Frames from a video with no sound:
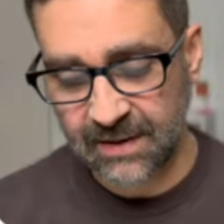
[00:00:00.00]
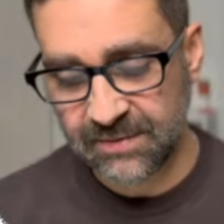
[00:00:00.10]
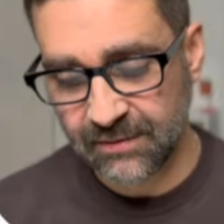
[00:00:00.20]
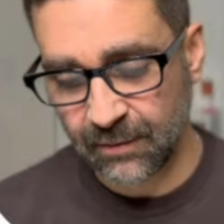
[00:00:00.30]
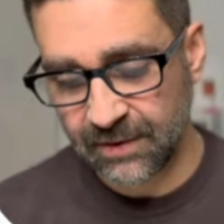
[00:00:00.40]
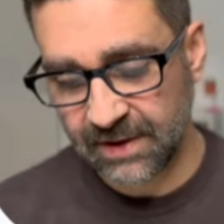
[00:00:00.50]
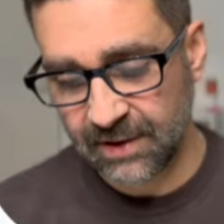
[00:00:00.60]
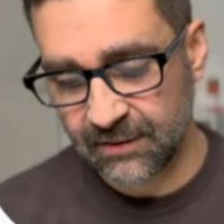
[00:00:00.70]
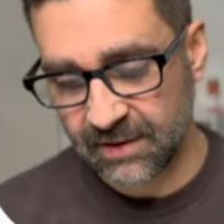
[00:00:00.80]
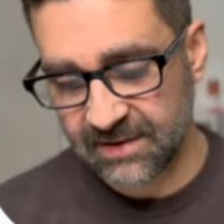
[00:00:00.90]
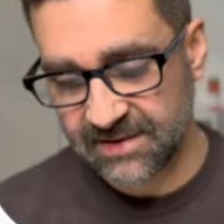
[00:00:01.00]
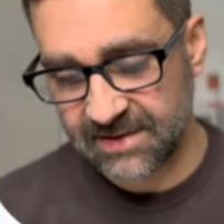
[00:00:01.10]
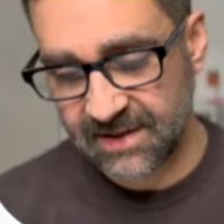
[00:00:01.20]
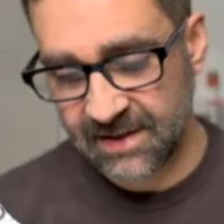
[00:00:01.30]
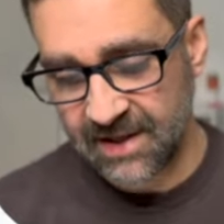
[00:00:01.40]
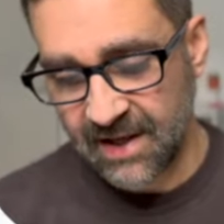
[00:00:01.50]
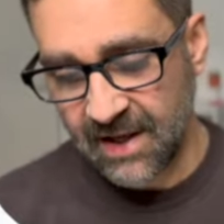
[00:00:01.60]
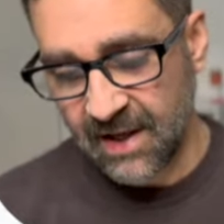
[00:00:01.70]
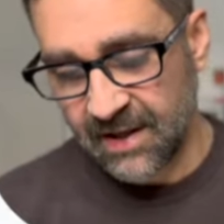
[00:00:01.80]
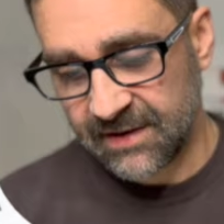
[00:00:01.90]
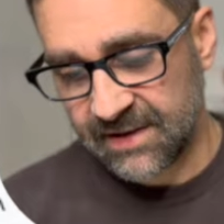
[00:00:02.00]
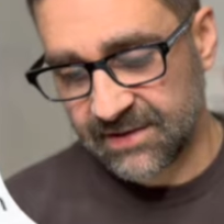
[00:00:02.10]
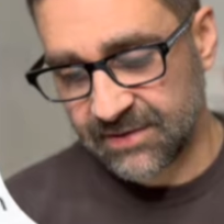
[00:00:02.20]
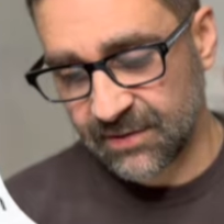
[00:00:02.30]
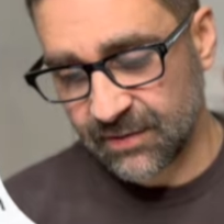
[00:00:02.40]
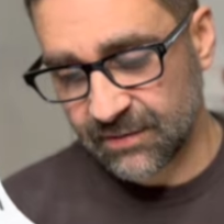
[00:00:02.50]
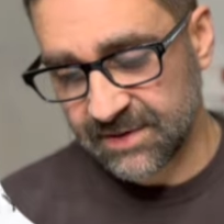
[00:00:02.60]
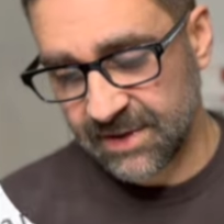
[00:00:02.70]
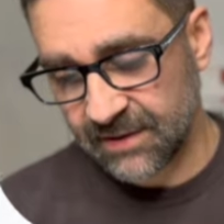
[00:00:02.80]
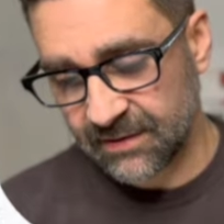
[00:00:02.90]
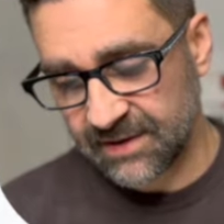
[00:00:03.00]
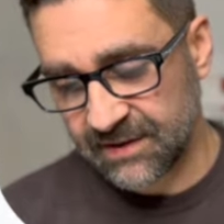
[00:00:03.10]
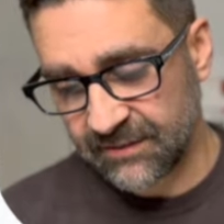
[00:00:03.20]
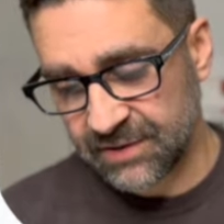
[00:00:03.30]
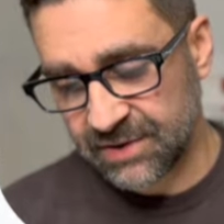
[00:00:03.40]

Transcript: really cool ways that you can figure out the highly searched keywords,